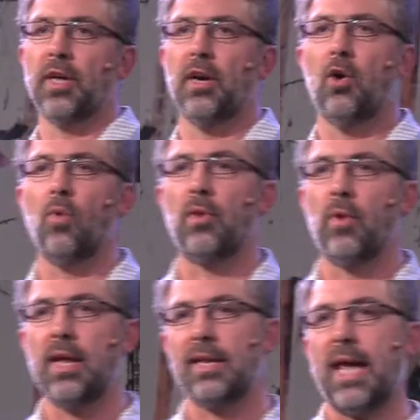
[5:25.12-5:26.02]
though, when
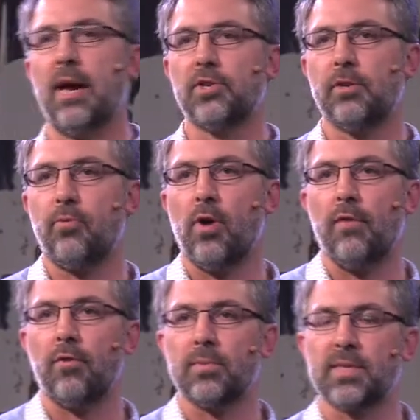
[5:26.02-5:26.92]
we encounter
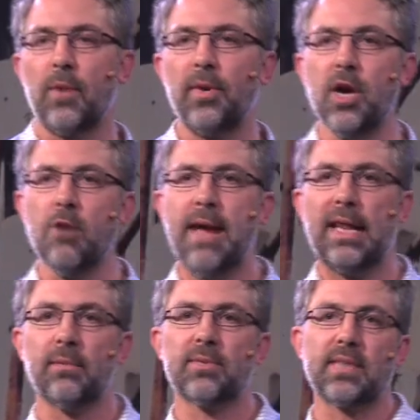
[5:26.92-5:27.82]
Proverbs that we don't
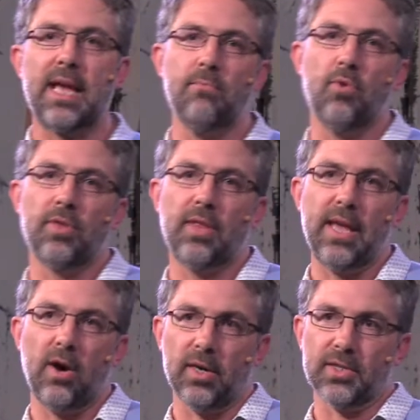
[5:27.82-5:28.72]
make them say more than
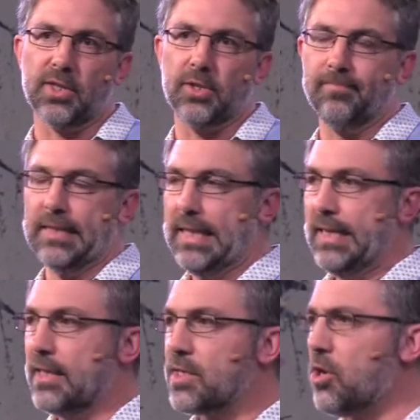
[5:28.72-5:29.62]
they ought to.
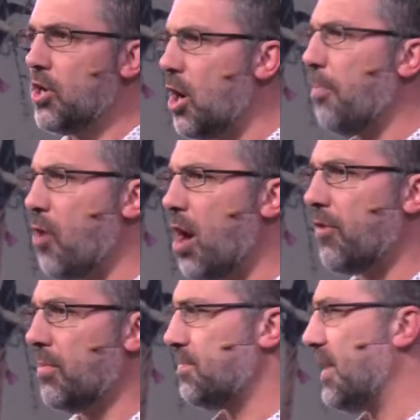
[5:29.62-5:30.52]
So, you know,
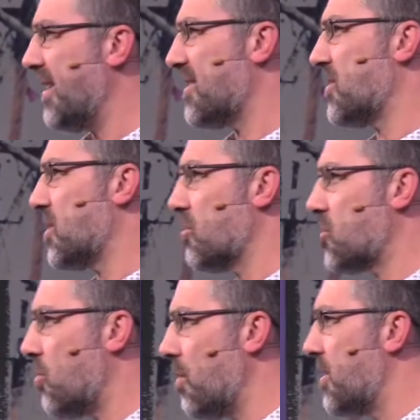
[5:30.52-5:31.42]
Proverbs, because they're so
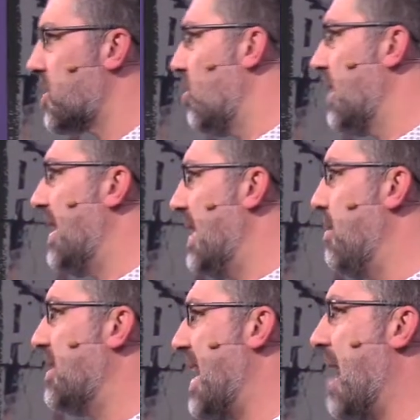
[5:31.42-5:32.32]
short, there's only a
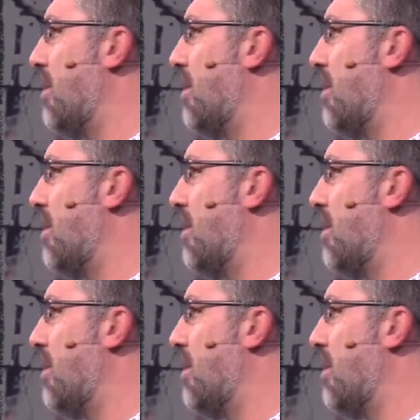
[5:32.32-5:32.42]
limit to how